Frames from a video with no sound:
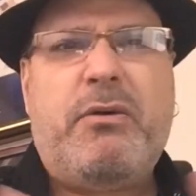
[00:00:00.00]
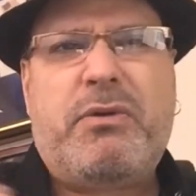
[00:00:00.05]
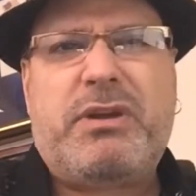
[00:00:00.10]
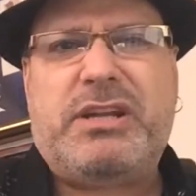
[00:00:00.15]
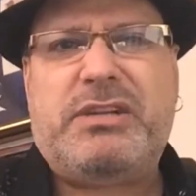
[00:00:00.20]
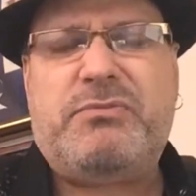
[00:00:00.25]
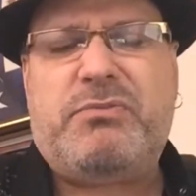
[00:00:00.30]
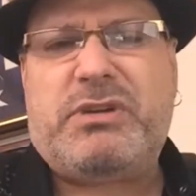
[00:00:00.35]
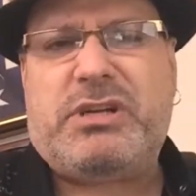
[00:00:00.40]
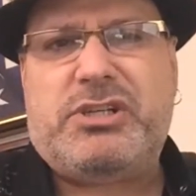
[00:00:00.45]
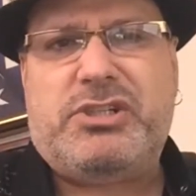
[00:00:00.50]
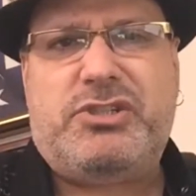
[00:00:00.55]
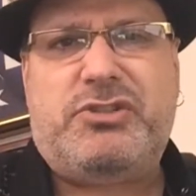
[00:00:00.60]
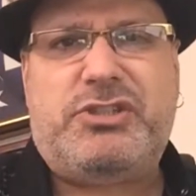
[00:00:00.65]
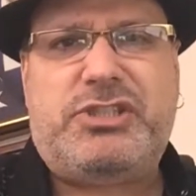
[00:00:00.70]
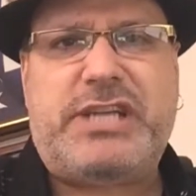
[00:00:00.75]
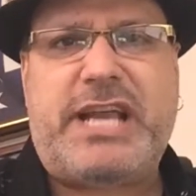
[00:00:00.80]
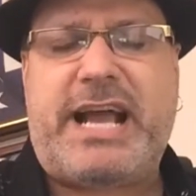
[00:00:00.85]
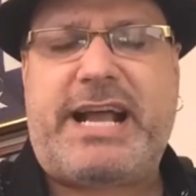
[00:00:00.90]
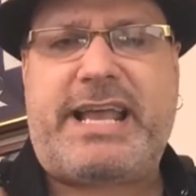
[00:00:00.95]
What a
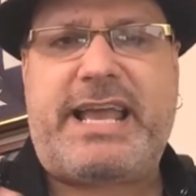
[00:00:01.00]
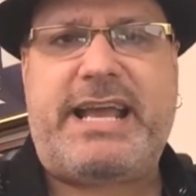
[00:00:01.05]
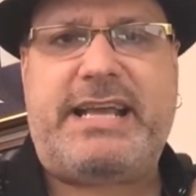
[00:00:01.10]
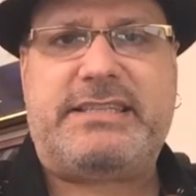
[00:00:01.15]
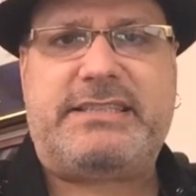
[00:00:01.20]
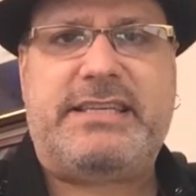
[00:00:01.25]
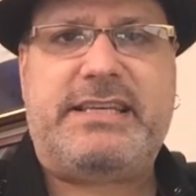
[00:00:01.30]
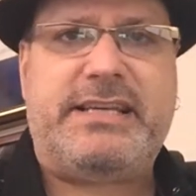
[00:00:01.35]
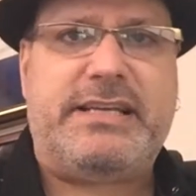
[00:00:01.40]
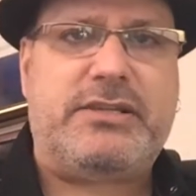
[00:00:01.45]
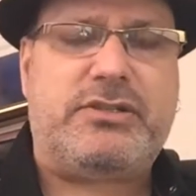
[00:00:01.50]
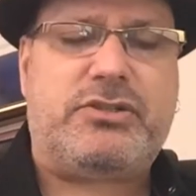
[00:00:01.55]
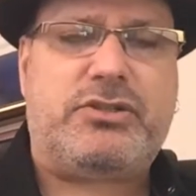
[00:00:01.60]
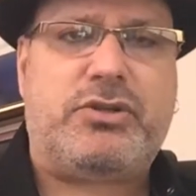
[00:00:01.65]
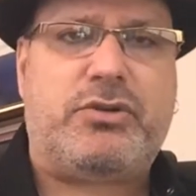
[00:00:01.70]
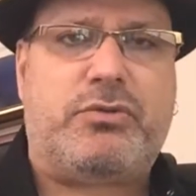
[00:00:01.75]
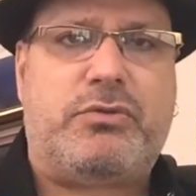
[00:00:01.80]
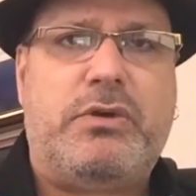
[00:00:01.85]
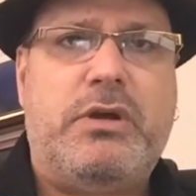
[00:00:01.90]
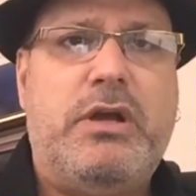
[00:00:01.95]
jackass he is,
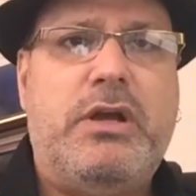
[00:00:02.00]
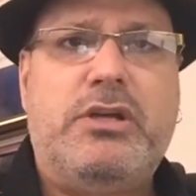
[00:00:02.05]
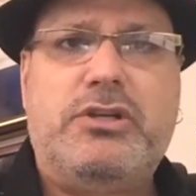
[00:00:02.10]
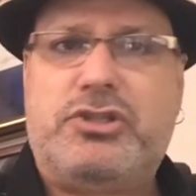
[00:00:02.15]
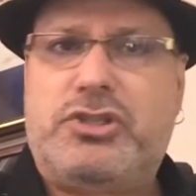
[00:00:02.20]
too.